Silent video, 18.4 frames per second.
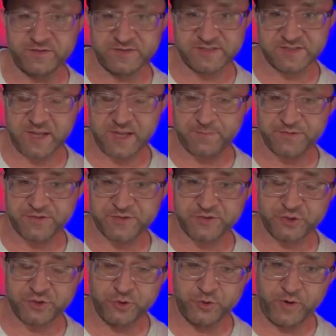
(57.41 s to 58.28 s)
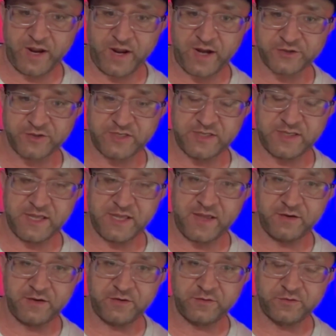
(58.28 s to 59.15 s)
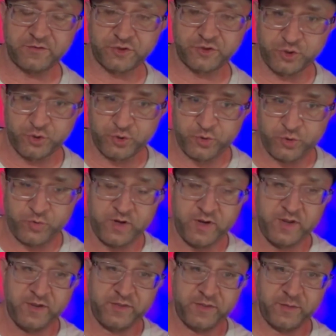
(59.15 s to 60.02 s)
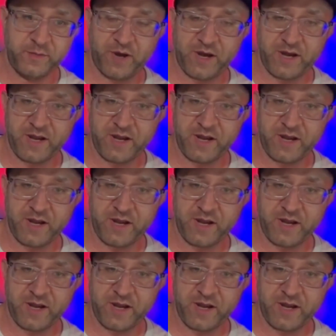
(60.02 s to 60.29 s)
steps to actually get to the